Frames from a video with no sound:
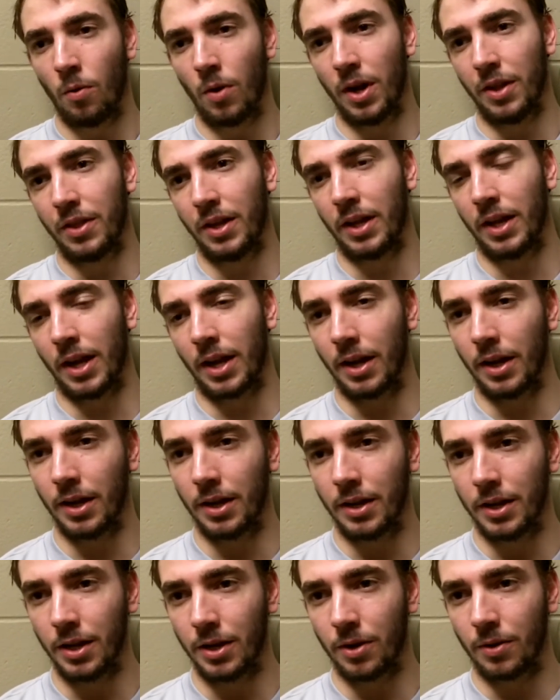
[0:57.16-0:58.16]
Well, I think
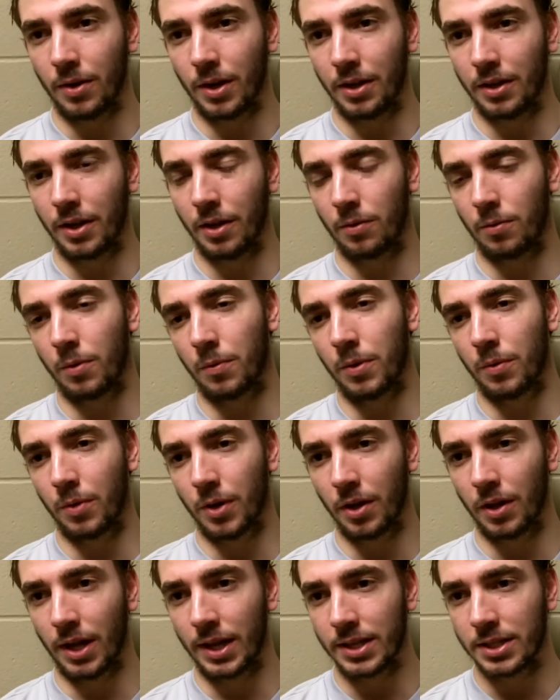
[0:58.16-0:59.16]
I, you know, I think what we
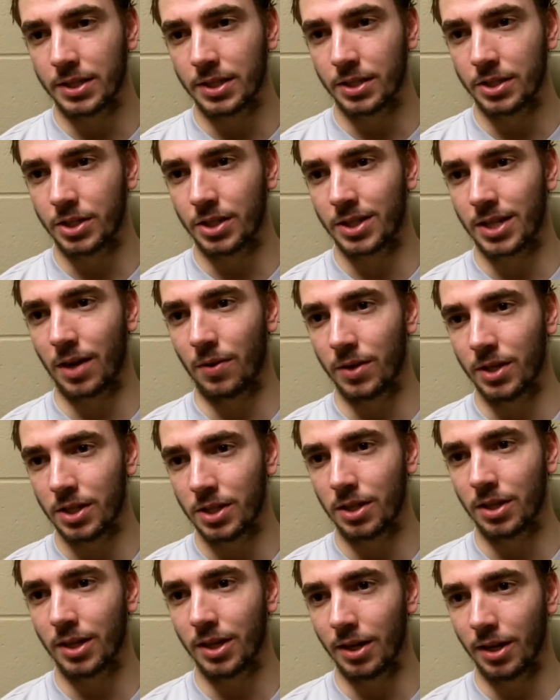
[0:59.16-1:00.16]
realized is just how
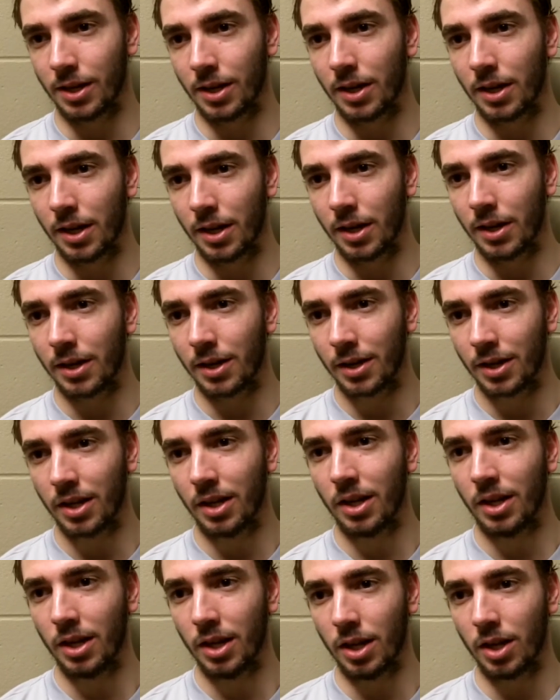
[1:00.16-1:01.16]
easily, uh,
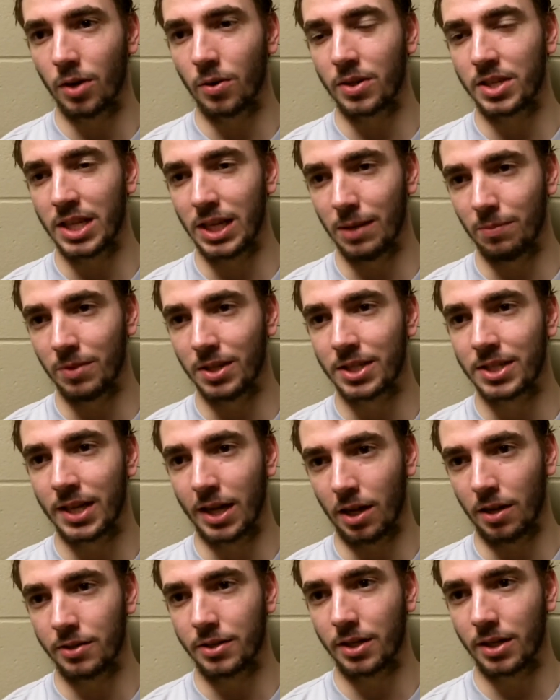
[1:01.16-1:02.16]
you know, a team this
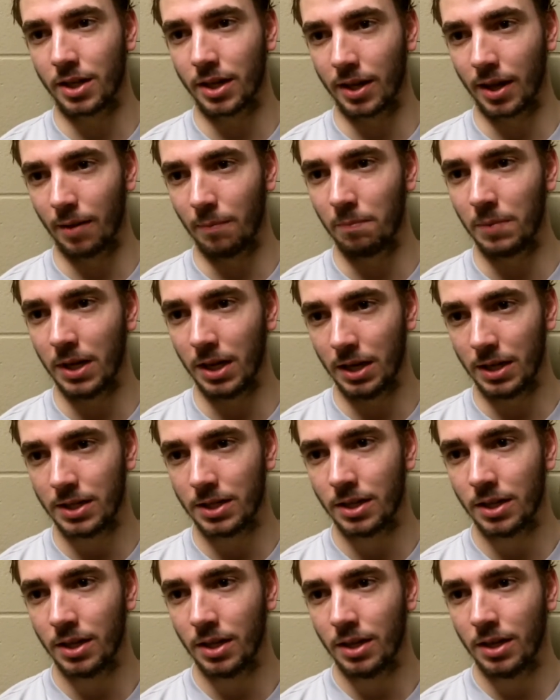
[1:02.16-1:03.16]
talented can get beat
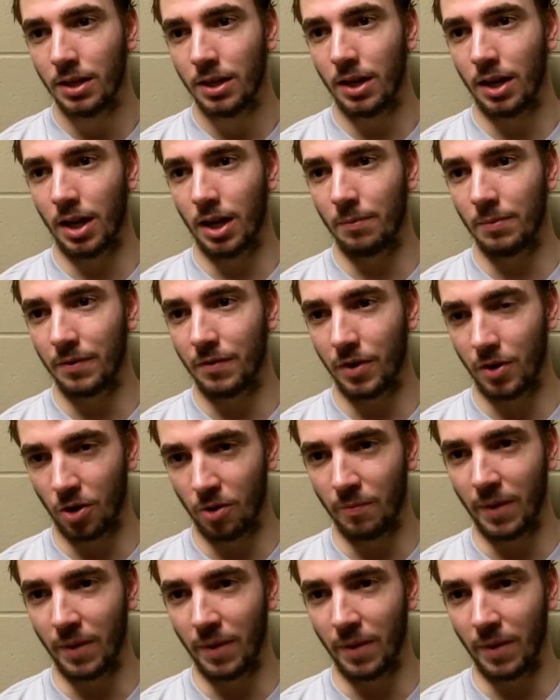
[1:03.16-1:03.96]
uh, if you